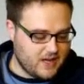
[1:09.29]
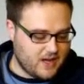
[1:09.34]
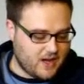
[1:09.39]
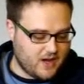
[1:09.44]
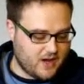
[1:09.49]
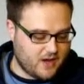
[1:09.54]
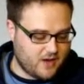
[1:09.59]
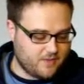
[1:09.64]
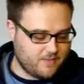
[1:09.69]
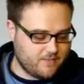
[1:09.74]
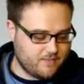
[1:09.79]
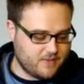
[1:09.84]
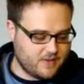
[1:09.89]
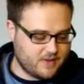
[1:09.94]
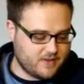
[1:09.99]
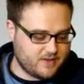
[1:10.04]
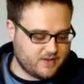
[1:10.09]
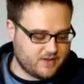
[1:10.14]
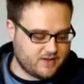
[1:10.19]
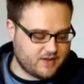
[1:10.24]

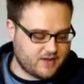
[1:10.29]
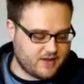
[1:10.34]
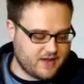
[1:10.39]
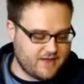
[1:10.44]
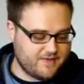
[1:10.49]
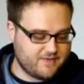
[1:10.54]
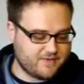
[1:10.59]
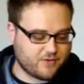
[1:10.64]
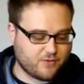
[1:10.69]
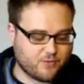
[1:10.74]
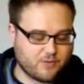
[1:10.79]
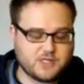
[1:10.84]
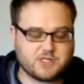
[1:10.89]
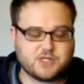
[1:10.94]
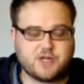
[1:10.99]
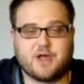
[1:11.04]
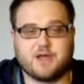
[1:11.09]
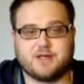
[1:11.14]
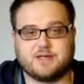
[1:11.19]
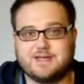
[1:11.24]
And the
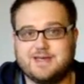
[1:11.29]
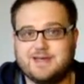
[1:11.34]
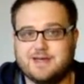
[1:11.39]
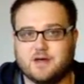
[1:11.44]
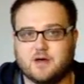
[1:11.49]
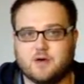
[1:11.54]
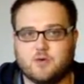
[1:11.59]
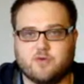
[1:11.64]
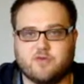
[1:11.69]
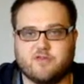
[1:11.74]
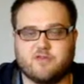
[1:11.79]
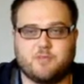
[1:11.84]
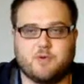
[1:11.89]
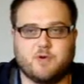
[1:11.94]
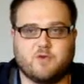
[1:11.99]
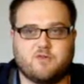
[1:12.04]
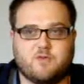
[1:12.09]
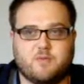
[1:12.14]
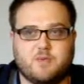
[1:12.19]
original idea was supposed